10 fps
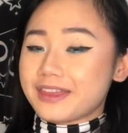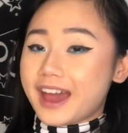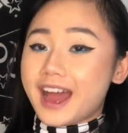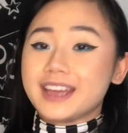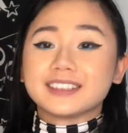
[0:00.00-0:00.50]

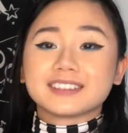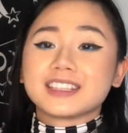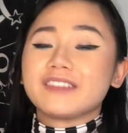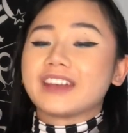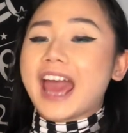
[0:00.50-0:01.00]
that it doesn't
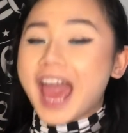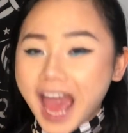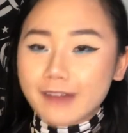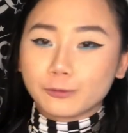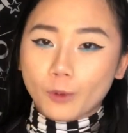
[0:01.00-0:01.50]
even
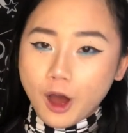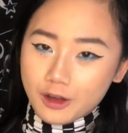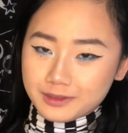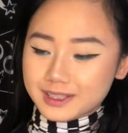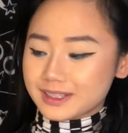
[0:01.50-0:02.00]
have
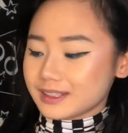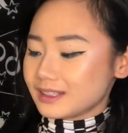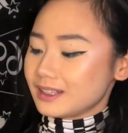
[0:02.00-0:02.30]
walls.